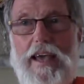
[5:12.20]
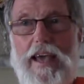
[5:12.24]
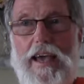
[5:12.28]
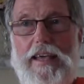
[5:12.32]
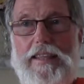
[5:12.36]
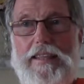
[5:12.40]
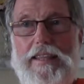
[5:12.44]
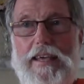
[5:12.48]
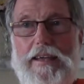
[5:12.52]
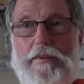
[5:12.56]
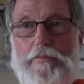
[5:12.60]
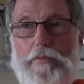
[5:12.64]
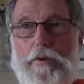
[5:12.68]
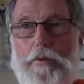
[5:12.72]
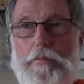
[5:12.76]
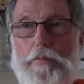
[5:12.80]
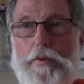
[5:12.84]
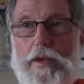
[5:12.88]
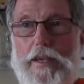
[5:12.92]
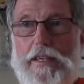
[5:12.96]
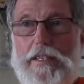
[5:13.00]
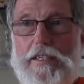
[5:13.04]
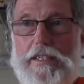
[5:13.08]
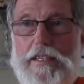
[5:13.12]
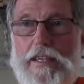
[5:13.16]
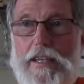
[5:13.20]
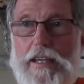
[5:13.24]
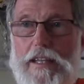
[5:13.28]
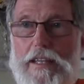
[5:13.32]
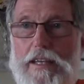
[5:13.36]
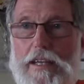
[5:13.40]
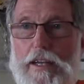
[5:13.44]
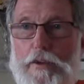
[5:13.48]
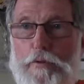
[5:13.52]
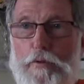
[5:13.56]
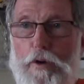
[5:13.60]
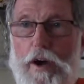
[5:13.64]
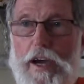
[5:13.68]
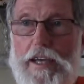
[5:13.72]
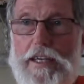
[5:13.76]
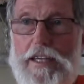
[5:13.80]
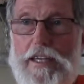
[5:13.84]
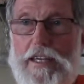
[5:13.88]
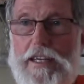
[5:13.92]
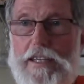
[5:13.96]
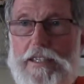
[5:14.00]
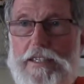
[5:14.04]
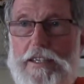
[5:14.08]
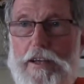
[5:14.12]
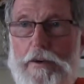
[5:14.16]
And then when we see the
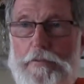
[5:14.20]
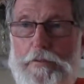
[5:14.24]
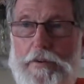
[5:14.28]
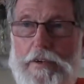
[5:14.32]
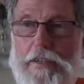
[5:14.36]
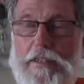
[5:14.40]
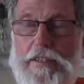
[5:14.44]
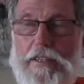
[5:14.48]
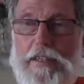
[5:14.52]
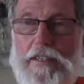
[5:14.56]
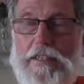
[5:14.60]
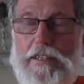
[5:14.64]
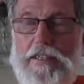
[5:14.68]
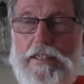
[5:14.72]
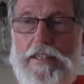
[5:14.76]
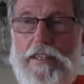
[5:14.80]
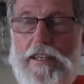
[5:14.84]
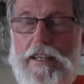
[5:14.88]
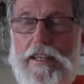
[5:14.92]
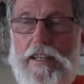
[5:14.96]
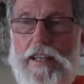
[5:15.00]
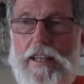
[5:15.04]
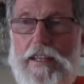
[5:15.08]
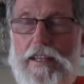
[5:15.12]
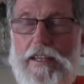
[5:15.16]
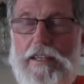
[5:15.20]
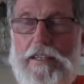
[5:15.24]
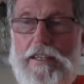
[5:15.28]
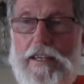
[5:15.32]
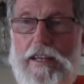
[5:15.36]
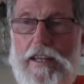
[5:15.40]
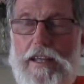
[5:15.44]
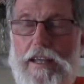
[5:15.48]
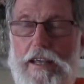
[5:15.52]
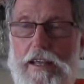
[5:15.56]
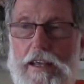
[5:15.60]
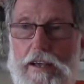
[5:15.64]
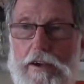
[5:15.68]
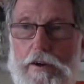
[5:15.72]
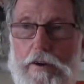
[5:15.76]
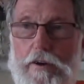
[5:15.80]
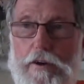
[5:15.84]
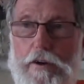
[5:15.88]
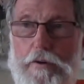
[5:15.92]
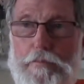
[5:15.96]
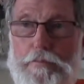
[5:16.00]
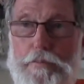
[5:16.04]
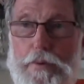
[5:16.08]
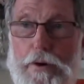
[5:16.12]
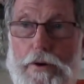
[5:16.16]
dividedness of it and see that there's an ego
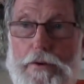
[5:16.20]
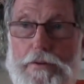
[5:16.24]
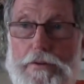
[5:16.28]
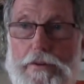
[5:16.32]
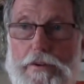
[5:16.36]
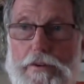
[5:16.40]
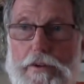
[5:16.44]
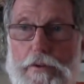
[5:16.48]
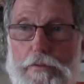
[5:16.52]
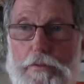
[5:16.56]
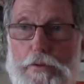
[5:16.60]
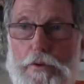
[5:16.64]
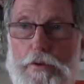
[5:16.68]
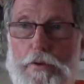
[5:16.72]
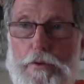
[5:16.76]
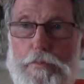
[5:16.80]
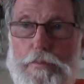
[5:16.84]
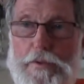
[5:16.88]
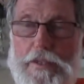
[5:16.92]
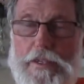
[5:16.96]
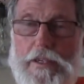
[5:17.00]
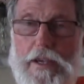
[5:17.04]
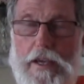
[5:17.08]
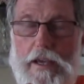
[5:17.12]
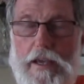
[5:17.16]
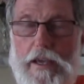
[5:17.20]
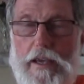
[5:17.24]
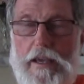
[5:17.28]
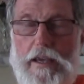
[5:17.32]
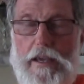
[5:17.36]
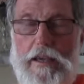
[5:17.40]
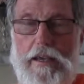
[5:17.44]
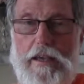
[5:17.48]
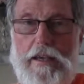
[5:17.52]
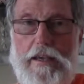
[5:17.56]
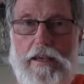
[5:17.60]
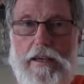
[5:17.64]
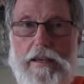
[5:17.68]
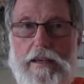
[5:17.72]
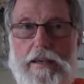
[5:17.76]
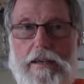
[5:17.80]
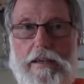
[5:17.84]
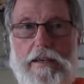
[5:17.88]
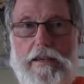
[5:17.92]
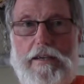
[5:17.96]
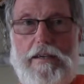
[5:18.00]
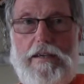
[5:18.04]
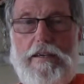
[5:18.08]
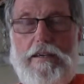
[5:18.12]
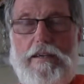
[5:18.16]
component of the human psyche,
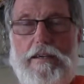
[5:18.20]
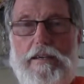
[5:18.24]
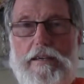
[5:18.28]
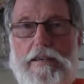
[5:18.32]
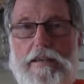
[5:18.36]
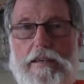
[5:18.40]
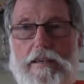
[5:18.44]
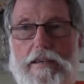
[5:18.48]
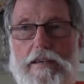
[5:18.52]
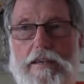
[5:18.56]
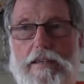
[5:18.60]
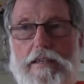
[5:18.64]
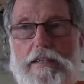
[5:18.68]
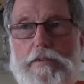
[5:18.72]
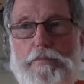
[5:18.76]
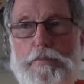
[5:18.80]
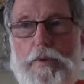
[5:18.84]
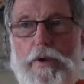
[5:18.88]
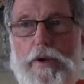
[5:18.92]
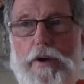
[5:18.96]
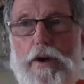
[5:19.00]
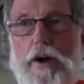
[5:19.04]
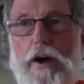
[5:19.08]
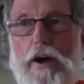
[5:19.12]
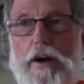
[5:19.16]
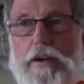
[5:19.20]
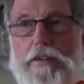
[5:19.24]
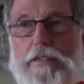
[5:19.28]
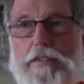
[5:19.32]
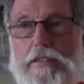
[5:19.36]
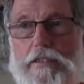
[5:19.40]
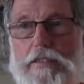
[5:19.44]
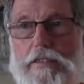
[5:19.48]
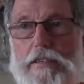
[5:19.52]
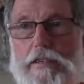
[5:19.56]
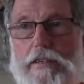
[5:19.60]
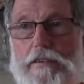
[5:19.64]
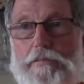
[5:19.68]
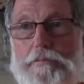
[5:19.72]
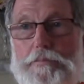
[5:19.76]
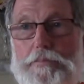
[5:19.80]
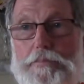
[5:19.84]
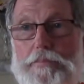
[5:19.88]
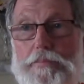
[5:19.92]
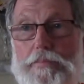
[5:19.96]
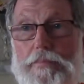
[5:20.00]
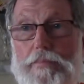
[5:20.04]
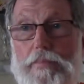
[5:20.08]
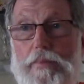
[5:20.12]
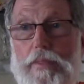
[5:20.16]
it is because
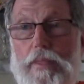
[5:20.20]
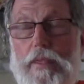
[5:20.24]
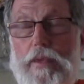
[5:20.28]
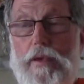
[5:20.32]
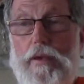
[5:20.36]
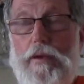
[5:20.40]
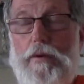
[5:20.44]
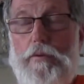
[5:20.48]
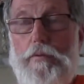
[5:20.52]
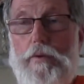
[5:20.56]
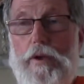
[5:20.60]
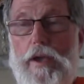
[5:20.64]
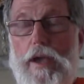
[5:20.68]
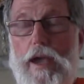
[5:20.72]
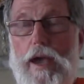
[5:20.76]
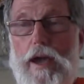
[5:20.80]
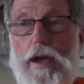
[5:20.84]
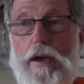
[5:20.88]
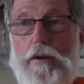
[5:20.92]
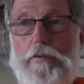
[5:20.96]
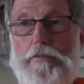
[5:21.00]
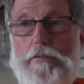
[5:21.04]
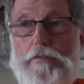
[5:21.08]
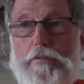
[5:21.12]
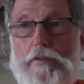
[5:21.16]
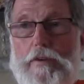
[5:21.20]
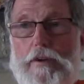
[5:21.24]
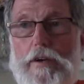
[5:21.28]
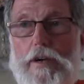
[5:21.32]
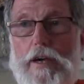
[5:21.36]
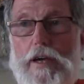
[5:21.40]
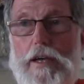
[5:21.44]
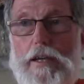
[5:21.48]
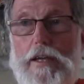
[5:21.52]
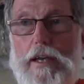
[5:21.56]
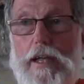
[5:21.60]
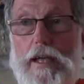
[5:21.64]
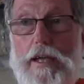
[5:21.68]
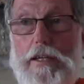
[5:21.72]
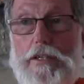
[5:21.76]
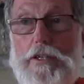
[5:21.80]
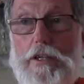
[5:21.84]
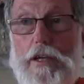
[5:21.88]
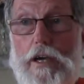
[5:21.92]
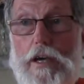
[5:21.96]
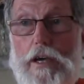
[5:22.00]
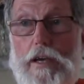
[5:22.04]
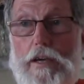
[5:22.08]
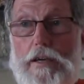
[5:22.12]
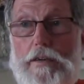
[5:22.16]
we have a
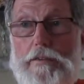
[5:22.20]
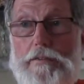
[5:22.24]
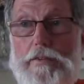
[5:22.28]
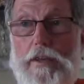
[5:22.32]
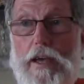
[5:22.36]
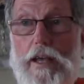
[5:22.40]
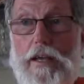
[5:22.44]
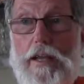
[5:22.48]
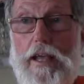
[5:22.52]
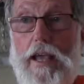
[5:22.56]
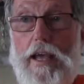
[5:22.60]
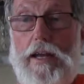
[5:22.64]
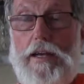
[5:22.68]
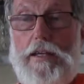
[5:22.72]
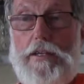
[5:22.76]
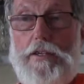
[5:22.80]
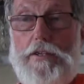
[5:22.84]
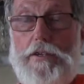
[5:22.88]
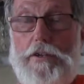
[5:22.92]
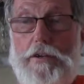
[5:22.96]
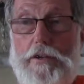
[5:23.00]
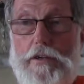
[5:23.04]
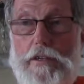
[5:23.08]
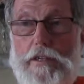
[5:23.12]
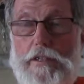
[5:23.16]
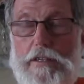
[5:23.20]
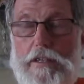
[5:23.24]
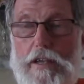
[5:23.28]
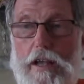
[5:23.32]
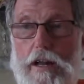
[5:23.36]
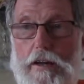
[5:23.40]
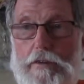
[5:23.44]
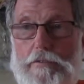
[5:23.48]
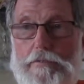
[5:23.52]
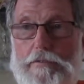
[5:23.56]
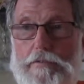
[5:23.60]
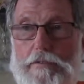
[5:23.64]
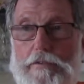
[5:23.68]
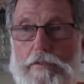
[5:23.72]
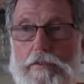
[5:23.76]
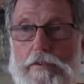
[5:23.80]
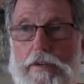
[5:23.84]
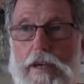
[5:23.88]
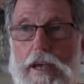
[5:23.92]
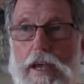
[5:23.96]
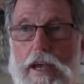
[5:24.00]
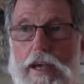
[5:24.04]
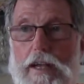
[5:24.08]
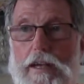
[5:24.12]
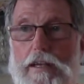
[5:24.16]
nature that can assert itself
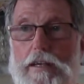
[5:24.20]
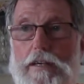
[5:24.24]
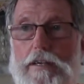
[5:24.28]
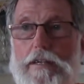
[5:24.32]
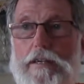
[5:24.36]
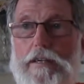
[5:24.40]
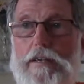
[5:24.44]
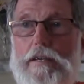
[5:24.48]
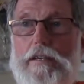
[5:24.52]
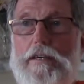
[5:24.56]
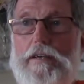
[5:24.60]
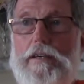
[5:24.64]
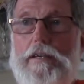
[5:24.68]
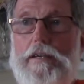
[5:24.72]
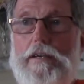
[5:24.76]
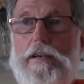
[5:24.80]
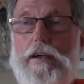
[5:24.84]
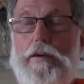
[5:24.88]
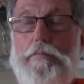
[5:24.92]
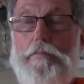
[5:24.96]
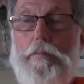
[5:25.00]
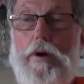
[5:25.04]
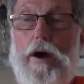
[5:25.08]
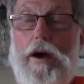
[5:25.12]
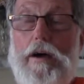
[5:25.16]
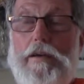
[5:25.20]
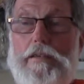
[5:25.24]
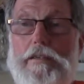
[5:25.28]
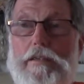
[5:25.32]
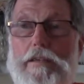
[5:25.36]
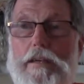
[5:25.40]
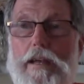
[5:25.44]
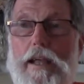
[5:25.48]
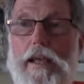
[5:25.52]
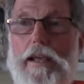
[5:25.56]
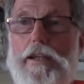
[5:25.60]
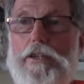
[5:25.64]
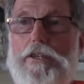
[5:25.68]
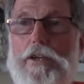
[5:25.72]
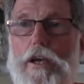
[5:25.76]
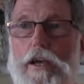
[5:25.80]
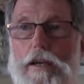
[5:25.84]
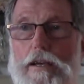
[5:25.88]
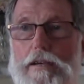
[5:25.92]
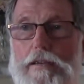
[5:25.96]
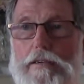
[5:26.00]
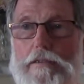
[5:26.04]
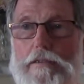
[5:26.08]
and command nature.